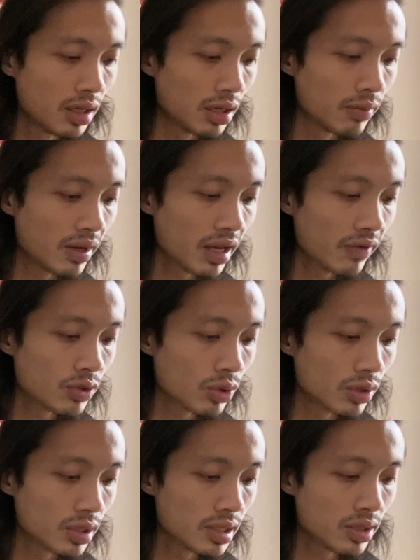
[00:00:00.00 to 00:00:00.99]
You might have
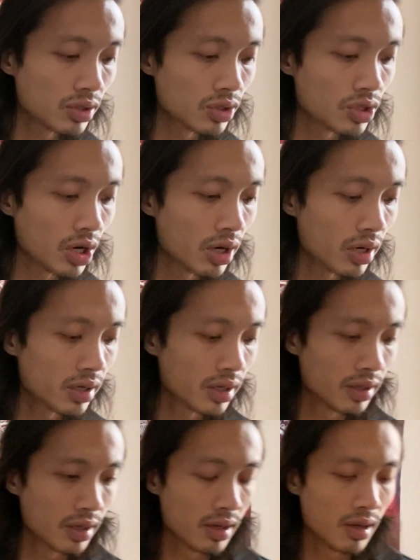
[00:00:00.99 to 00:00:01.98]
Taurus in your chart,
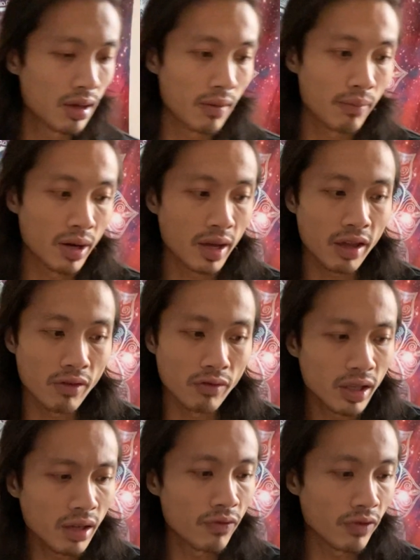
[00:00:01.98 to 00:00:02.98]
but I
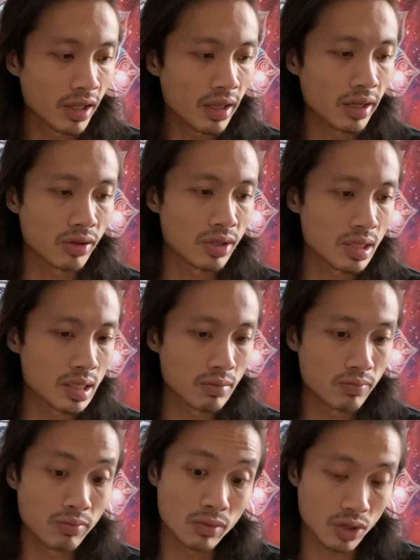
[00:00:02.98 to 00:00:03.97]
really feel like you're
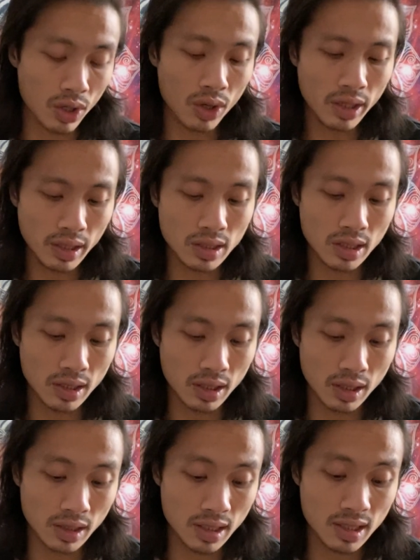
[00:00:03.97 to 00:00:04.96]
turning
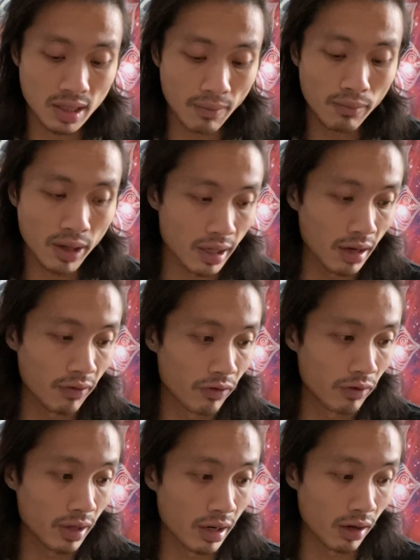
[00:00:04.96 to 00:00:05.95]
to somebody
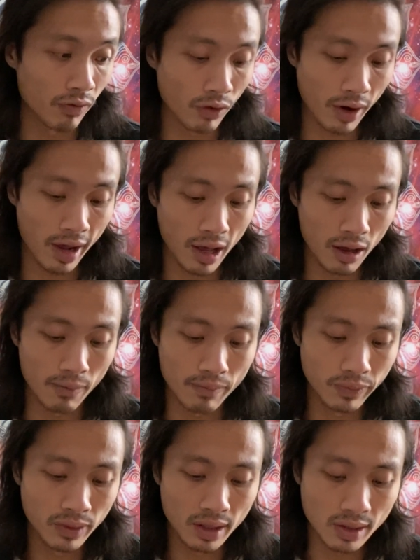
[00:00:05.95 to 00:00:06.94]
here for help.
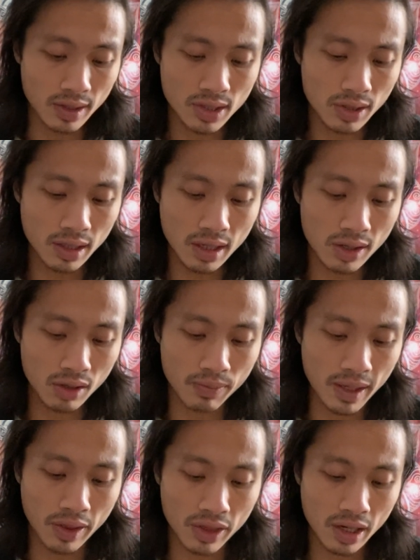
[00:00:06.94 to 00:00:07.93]
This could either
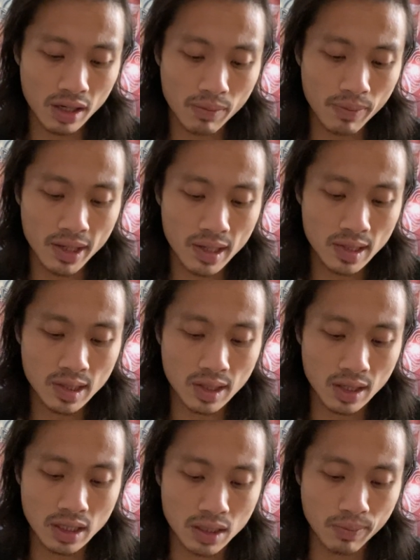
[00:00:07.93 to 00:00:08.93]
be a therapist,
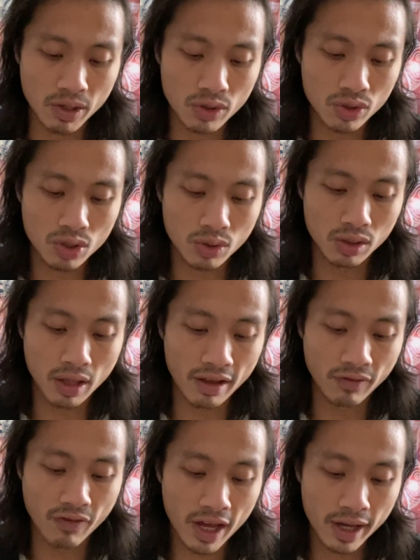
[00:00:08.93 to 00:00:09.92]
a spiritual
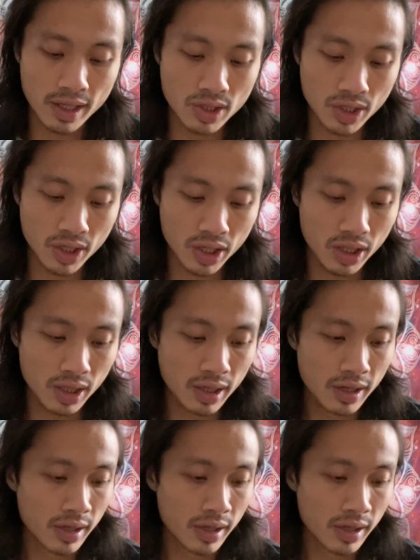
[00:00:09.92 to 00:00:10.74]
advisor,